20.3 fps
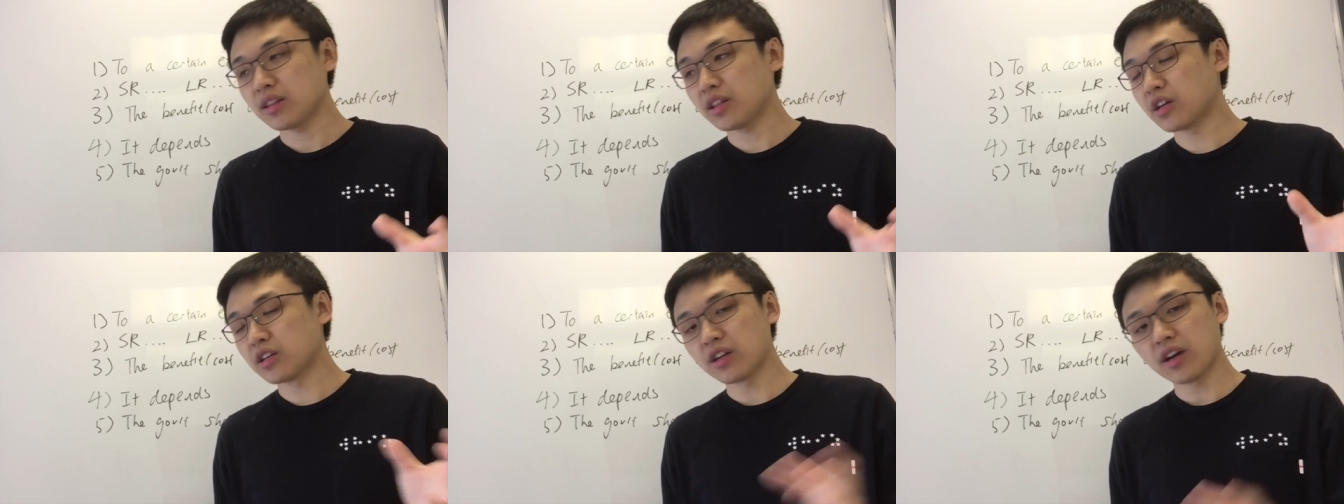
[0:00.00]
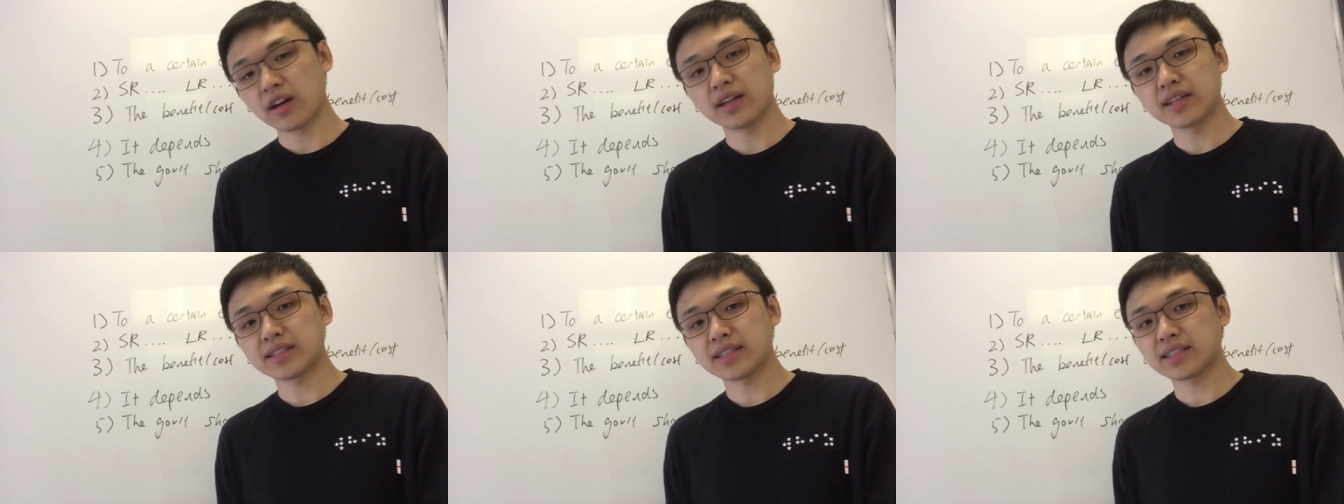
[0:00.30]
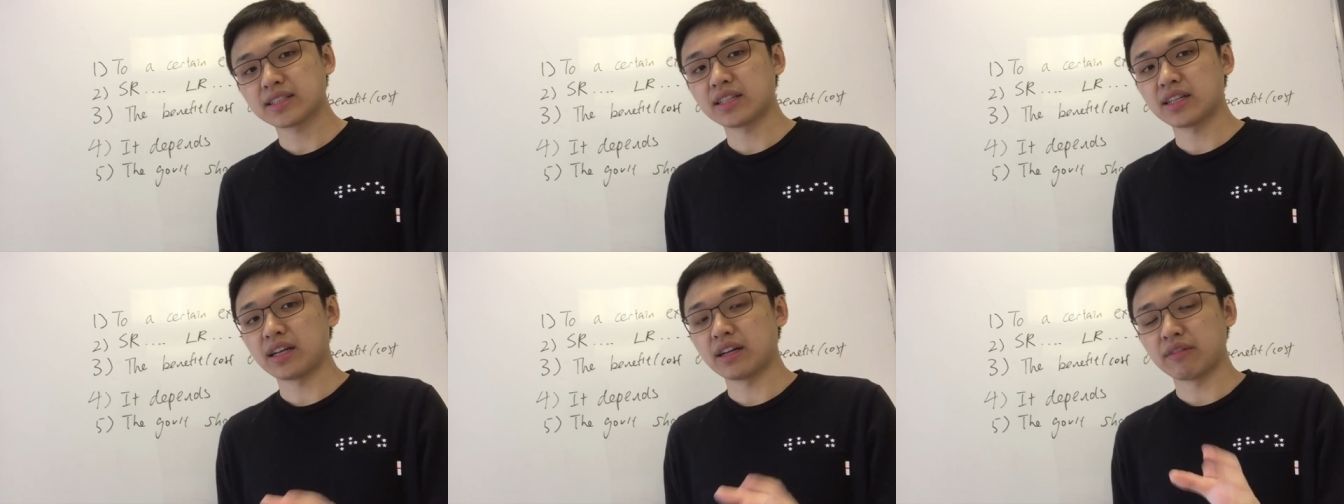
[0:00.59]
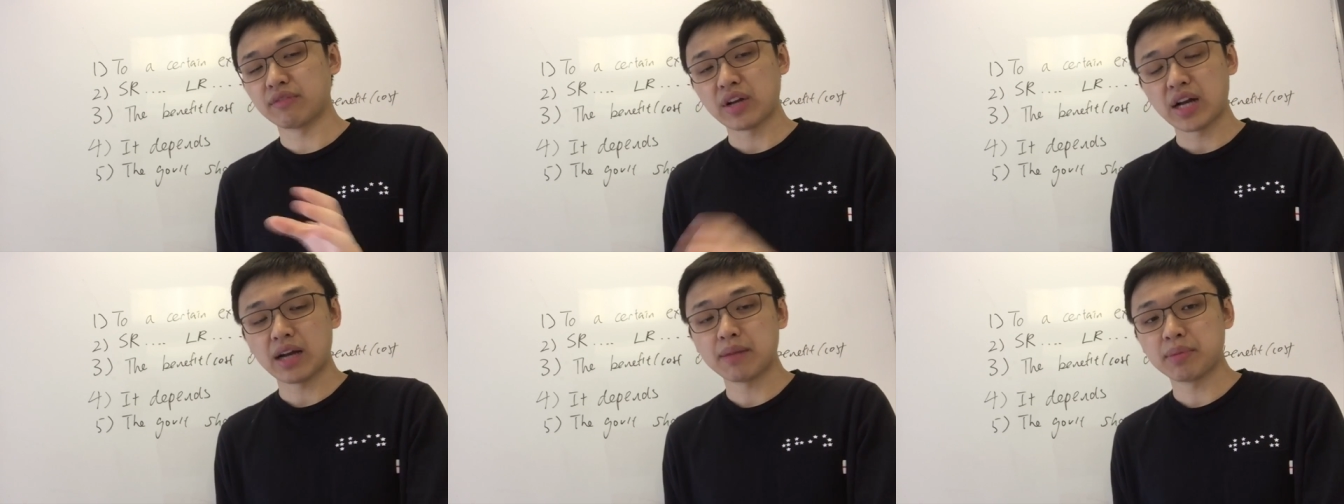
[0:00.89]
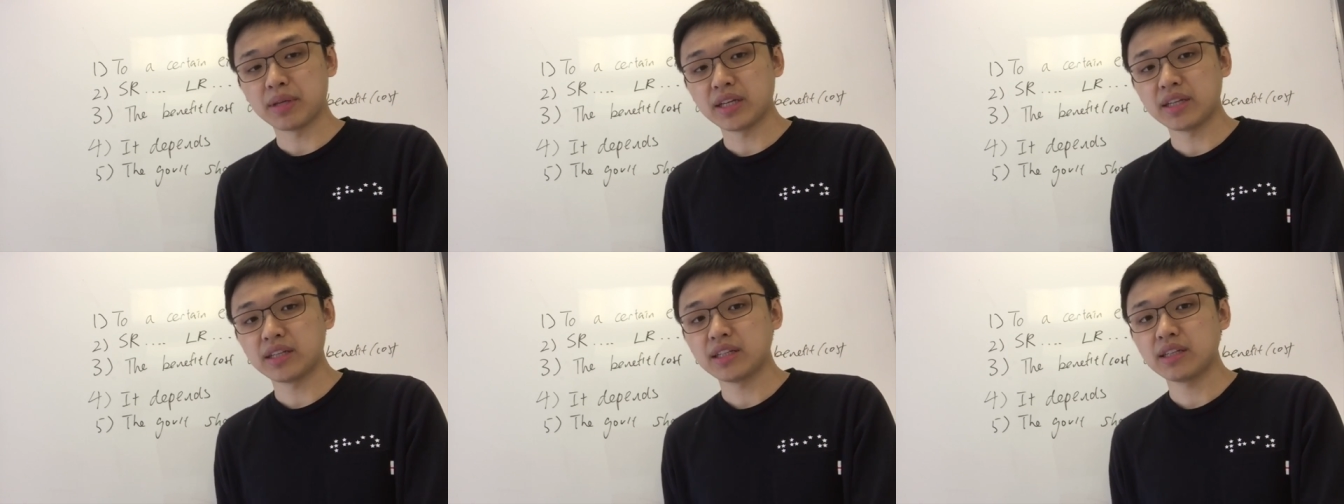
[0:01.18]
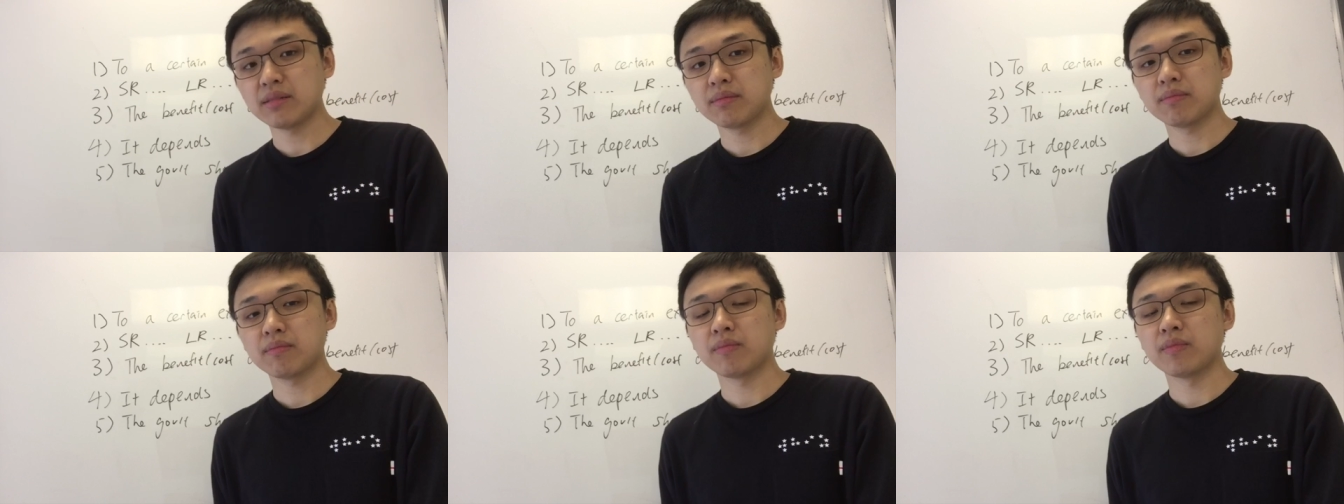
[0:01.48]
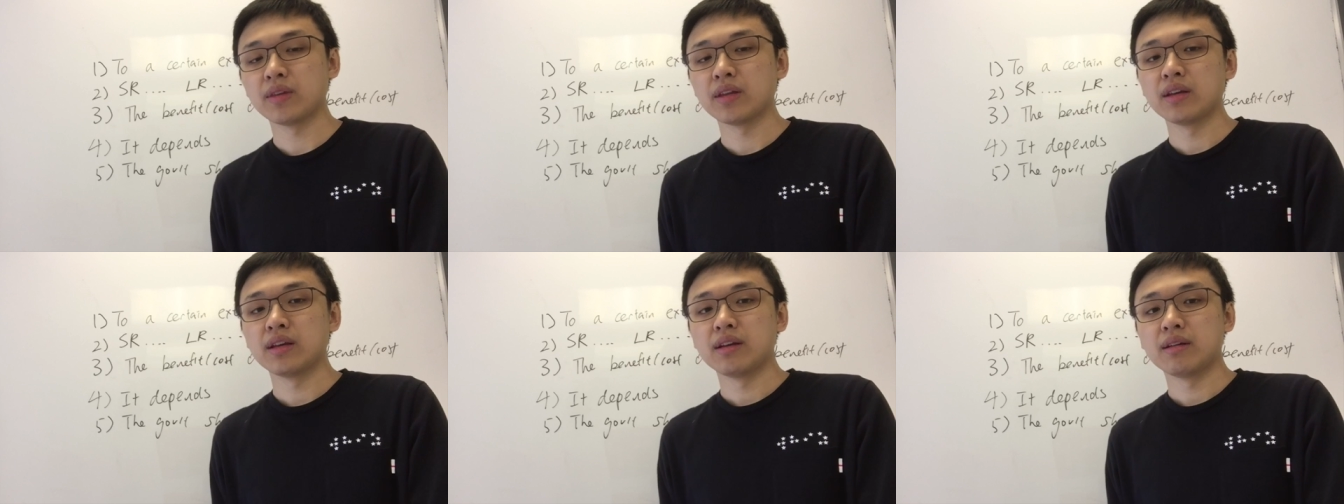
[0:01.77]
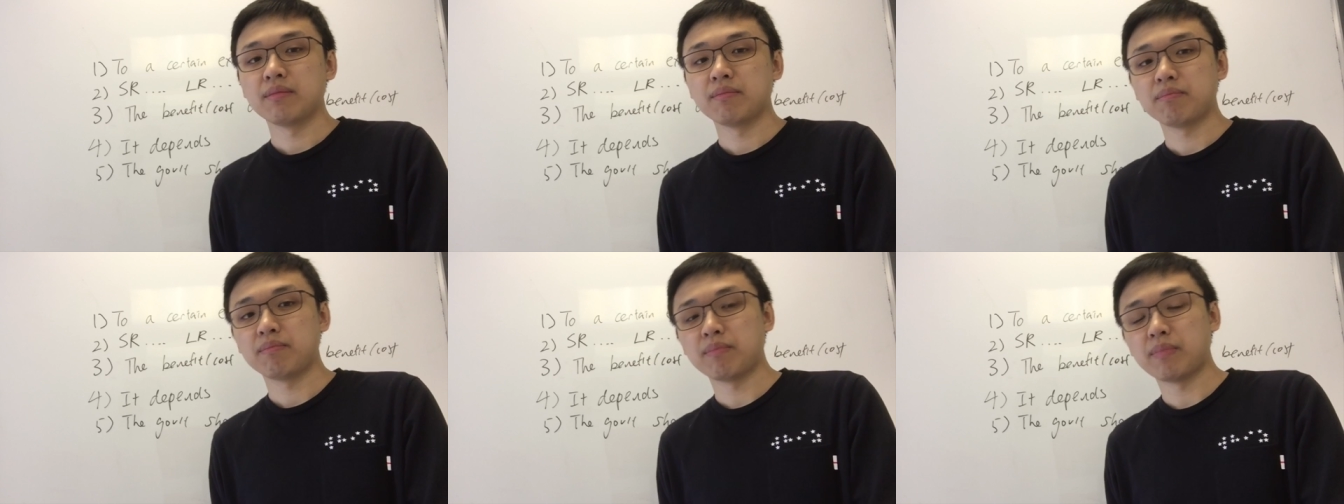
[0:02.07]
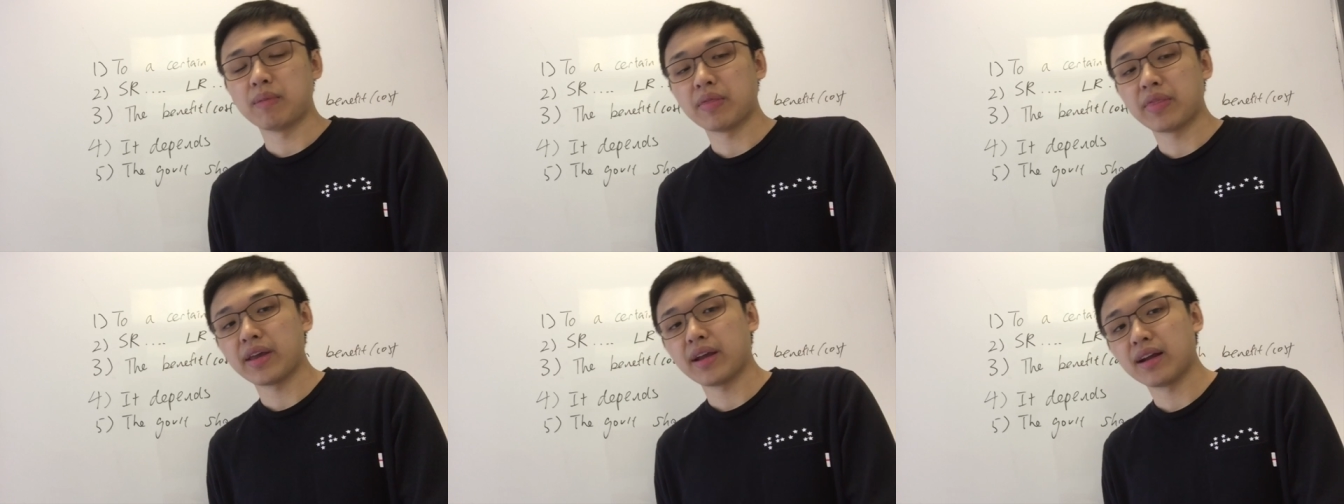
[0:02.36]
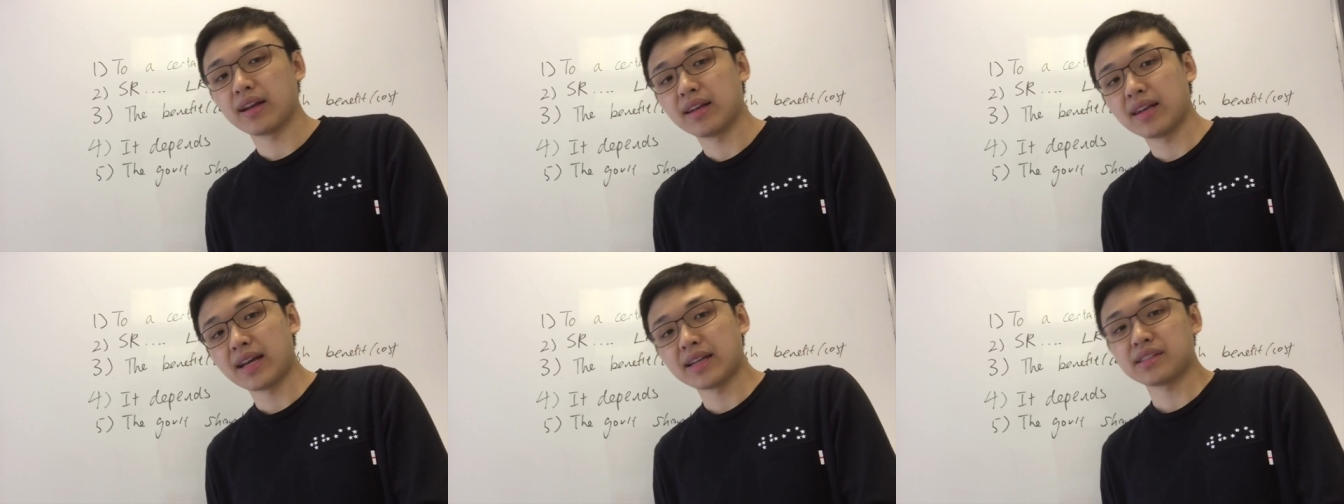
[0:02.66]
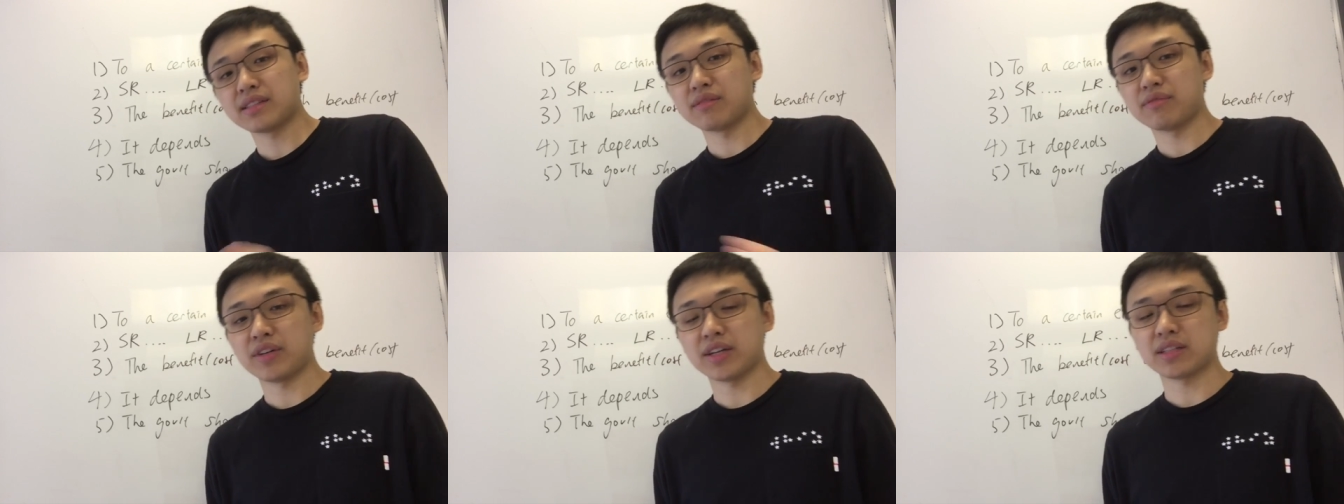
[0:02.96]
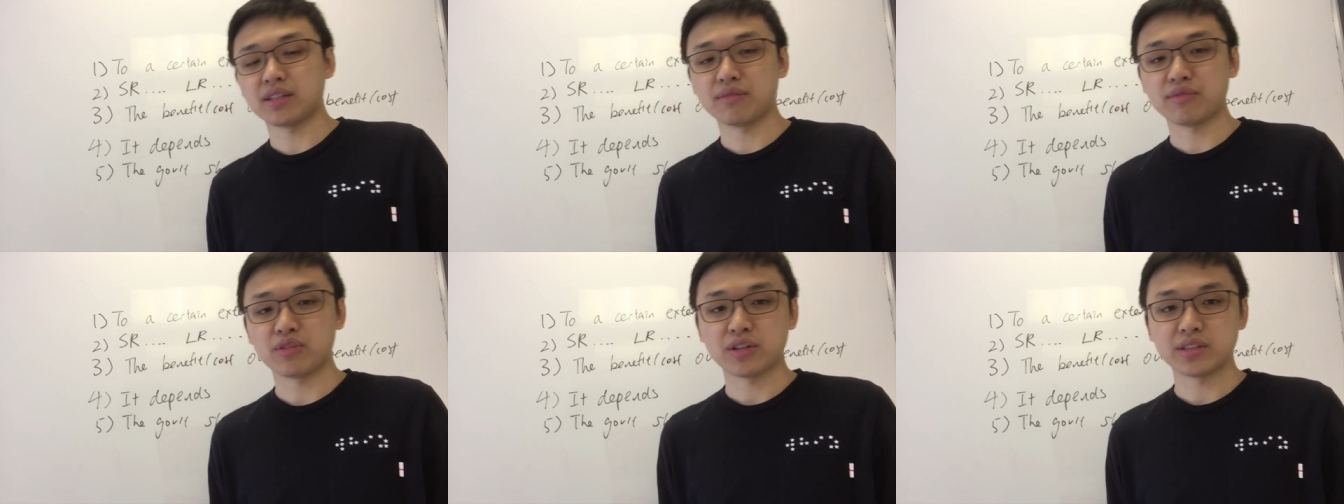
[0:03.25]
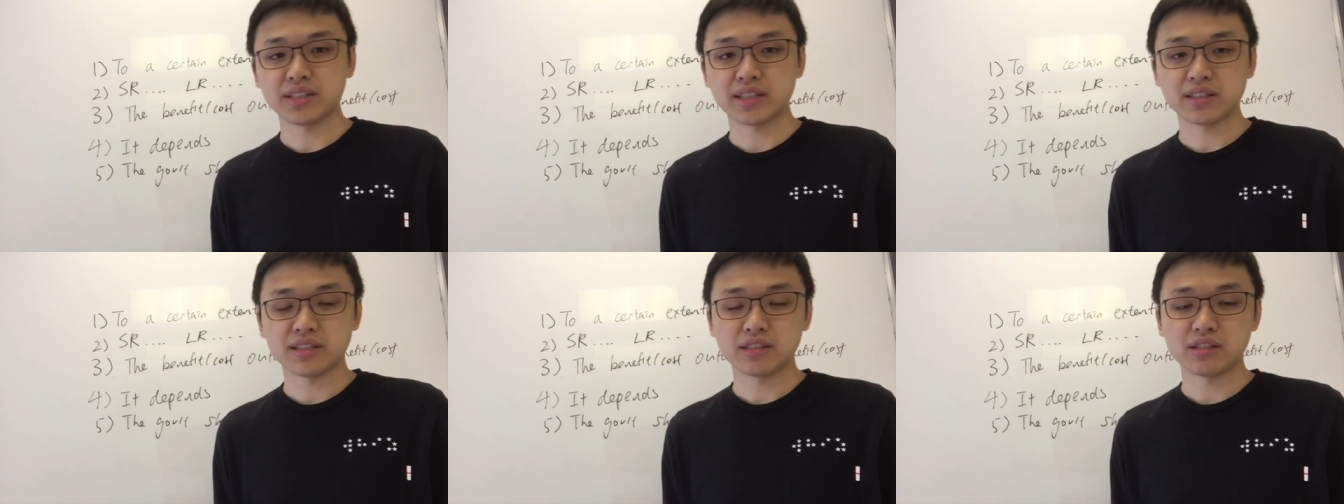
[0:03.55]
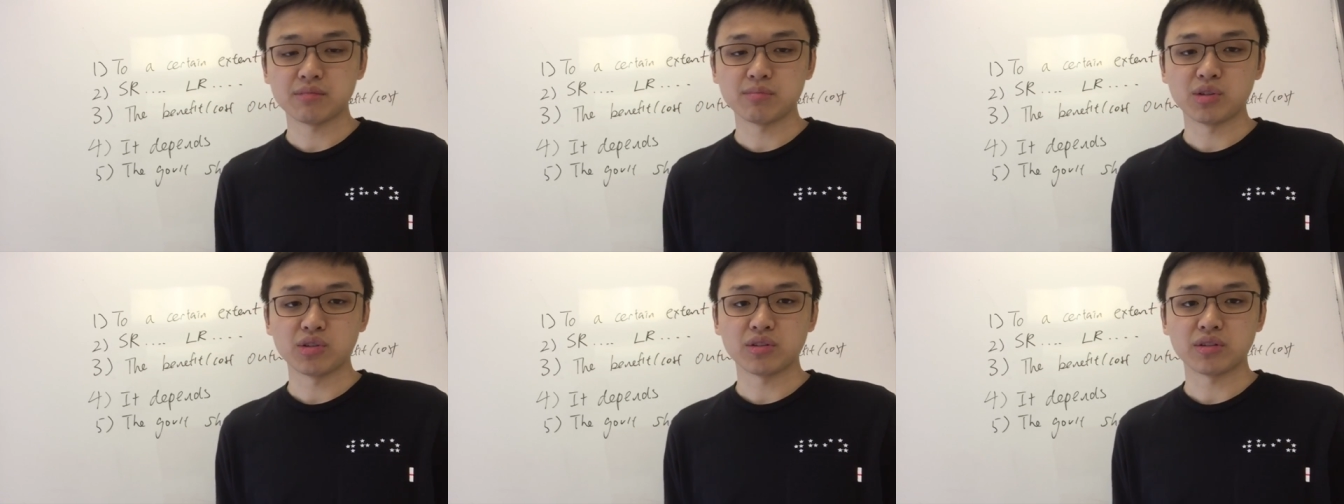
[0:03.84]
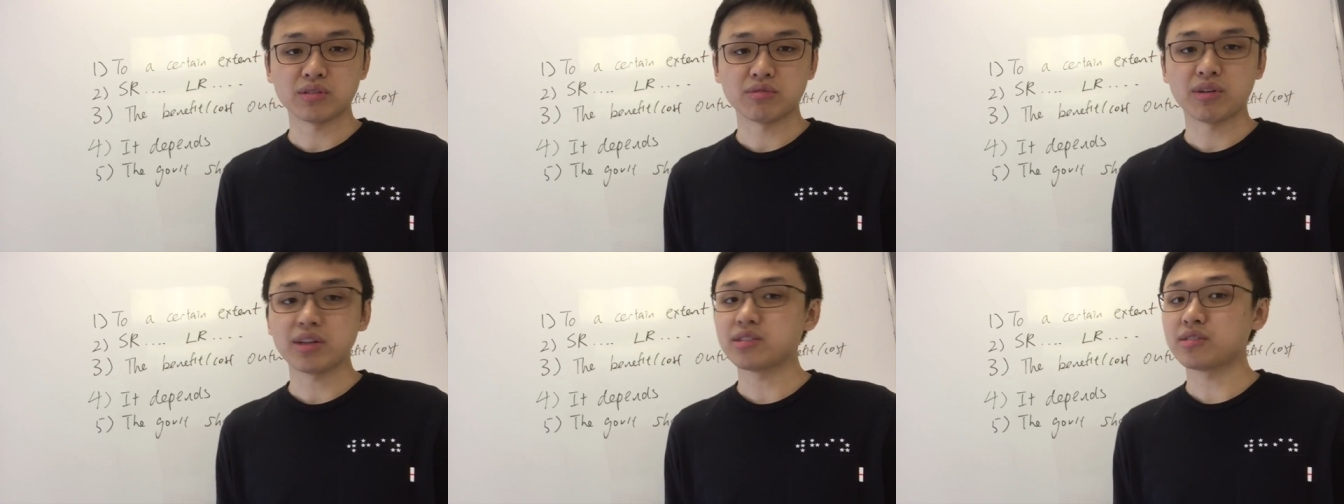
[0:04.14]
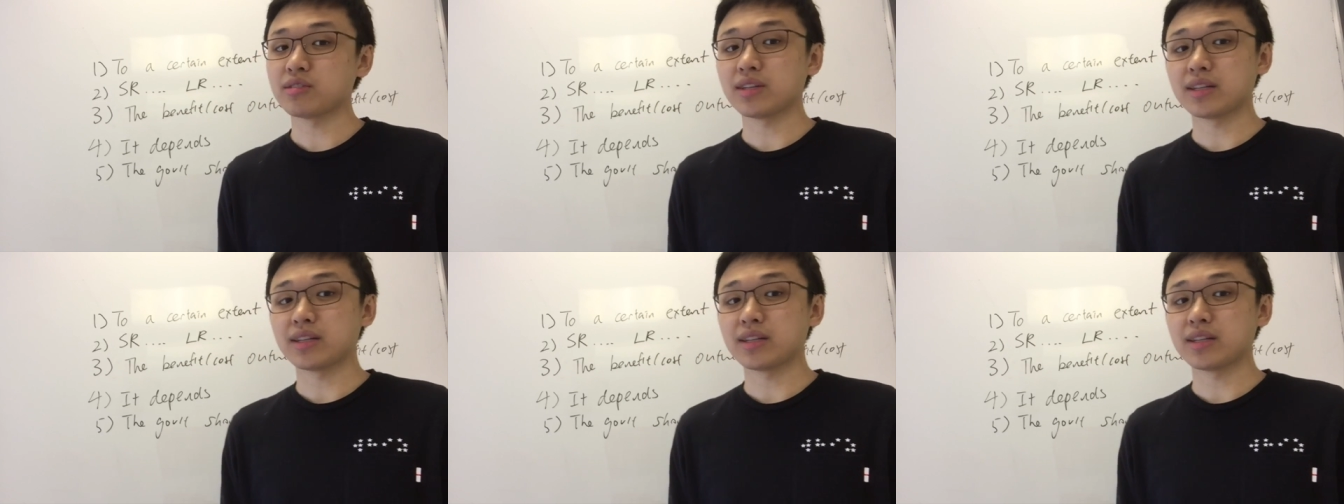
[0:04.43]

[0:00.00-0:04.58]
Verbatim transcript: they're not addicted and have high PED, but they are less effective for addicted smokers, right?